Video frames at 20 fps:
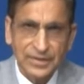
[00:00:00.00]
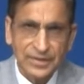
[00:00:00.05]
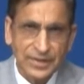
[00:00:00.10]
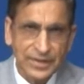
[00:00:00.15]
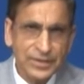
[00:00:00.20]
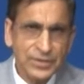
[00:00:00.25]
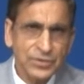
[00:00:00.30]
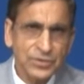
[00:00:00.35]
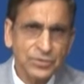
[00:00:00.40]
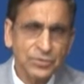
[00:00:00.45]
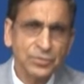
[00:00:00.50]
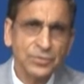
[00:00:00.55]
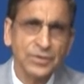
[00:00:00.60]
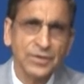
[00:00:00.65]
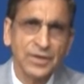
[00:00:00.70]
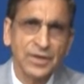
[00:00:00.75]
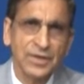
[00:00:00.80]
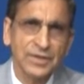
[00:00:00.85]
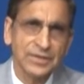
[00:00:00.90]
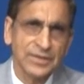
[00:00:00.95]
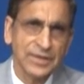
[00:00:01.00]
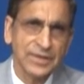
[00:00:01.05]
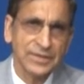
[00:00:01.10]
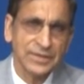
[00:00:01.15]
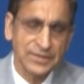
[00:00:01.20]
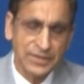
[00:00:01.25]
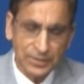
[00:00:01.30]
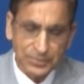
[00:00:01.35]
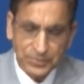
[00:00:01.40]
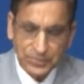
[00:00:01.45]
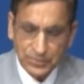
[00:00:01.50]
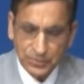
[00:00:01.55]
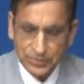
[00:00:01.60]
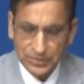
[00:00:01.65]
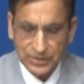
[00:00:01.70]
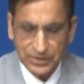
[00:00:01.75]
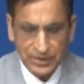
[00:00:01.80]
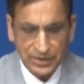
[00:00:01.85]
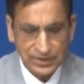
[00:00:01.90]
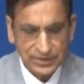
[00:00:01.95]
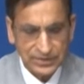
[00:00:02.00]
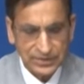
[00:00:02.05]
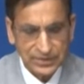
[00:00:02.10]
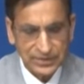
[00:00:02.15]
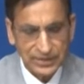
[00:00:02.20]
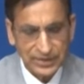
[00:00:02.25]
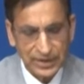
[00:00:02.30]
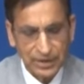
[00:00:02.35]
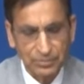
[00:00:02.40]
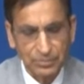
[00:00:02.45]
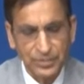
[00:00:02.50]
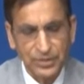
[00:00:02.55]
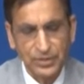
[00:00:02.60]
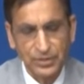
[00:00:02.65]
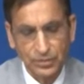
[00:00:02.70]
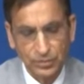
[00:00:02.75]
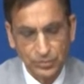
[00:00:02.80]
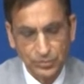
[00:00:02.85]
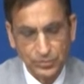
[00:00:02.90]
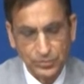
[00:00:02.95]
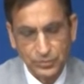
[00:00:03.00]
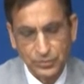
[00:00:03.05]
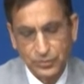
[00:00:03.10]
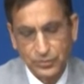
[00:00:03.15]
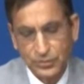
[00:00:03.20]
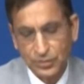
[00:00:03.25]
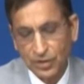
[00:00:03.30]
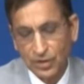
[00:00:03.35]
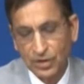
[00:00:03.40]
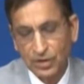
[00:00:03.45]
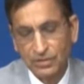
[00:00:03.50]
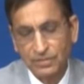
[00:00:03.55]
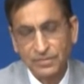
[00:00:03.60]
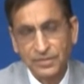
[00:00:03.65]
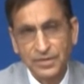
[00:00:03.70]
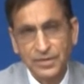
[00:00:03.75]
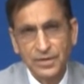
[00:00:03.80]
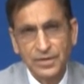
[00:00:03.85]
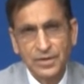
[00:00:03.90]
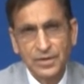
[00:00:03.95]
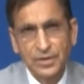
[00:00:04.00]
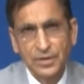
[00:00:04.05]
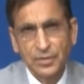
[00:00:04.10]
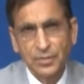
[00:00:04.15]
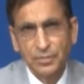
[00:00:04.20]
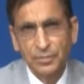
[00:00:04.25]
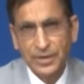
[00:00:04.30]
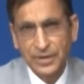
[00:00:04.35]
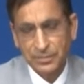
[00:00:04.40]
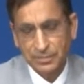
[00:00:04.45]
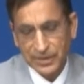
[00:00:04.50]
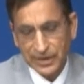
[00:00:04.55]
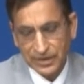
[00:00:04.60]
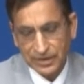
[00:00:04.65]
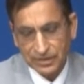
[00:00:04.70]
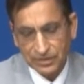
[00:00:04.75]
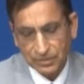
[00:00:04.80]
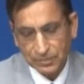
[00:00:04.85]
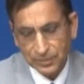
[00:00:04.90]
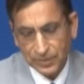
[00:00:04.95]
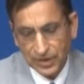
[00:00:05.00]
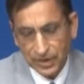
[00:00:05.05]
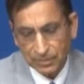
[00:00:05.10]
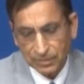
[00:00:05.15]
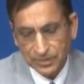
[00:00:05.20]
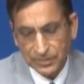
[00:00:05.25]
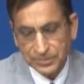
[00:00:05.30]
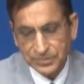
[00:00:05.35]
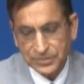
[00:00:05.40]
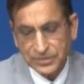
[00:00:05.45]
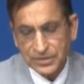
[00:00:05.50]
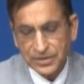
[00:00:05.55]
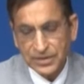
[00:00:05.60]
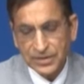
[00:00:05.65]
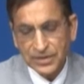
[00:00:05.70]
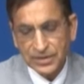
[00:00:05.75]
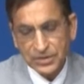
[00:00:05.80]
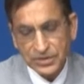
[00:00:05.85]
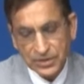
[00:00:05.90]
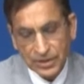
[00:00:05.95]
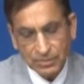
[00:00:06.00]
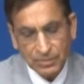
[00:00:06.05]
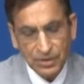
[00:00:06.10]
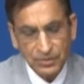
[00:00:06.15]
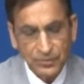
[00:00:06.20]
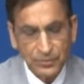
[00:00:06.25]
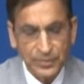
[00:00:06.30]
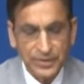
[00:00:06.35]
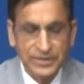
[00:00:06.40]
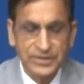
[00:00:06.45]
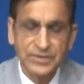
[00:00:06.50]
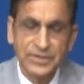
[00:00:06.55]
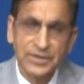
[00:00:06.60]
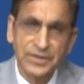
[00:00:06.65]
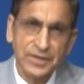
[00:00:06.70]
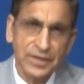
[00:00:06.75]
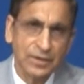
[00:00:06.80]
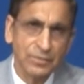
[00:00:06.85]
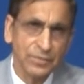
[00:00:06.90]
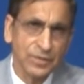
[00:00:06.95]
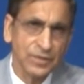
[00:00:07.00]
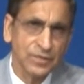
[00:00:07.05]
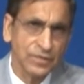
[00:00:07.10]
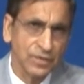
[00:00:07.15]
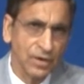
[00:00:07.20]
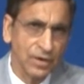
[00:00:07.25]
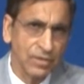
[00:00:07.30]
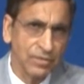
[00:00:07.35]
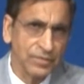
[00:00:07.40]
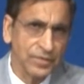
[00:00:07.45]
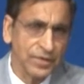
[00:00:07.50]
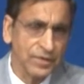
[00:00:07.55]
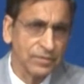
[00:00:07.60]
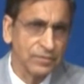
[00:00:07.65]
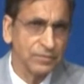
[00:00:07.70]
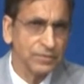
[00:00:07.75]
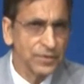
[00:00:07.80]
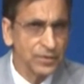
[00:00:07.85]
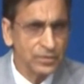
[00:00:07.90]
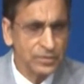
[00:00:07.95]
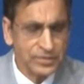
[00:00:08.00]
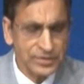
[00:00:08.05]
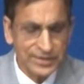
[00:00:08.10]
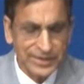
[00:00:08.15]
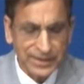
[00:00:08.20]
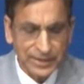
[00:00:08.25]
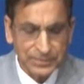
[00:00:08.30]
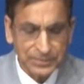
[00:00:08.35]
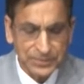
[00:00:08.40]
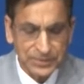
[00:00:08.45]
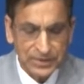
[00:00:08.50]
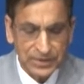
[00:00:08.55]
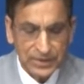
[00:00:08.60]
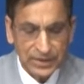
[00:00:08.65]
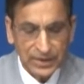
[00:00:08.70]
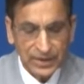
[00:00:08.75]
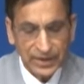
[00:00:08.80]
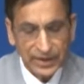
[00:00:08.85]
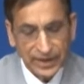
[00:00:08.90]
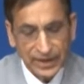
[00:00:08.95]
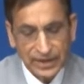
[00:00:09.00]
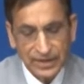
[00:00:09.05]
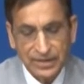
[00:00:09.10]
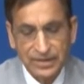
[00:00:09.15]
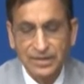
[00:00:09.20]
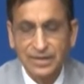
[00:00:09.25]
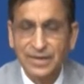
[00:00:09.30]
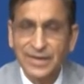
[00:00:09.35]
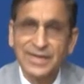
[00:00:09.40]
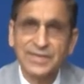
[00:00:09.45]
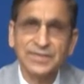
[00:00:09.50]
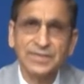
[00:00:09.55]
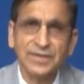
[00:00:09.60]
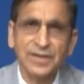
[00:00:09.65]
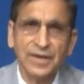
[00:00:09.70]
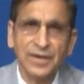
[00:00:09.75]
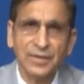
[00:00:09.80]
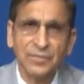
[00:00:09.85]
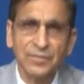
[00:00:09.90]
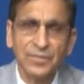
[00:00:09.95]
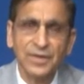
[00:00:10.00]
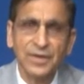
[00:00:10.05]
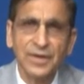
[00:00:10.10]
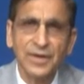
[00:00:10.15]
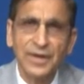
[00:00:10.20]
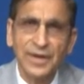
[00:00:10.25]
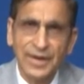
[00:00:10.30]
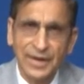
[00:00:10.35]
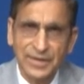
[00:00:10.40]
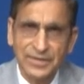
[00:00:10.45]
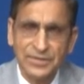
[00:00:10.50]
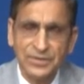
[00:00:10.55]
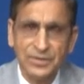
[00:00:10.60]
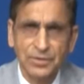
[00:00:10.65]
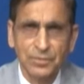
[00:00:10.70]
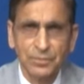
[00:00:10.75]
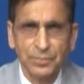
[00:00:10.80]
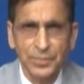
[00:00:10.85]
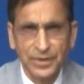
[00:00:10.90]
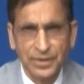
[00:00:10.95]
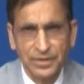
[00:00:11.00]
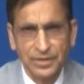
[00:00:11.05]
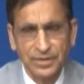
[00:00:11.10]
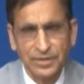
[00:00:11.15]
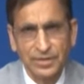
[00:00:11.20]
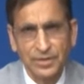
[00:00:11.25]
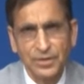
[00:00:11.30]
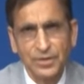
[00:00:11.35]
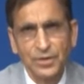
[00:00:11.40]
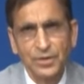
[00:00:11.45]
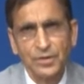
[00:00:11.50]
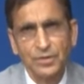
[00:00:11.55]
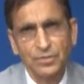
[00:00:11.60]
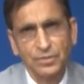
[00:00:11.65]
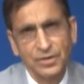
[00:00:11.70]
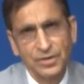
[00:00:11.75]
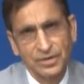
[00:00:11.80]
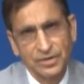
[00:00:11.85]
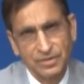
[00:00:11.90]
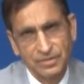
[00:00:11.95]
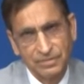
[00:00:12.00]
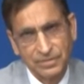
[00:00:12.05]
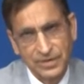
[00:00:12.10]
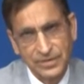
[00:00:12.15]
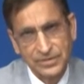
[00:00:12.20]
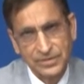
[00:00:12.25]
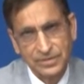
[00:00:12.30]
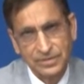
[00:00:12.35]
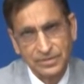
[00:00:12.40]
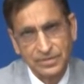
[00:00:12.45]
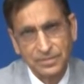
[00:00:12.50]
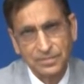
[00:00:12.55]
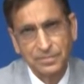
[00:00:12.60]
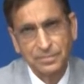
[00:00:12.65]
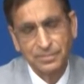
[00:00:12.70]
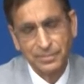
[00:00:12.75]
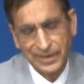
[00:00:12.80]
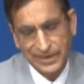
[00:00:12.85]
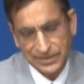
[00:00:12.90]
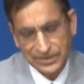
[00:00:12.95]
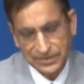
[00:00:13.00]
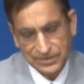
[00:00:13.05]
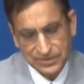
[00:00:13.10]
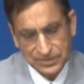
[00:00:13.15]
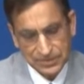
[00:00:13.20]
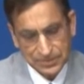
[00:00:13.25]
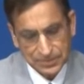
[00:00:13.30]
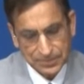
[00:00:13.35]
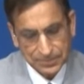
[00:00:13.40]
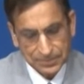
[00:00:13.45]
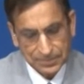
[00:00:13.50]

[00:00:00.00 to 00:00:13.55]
These sutras and sub-sutras can be used to solve mathematical problems, some of which can be solved in fewer steps and in less time as compared to the conventional methods.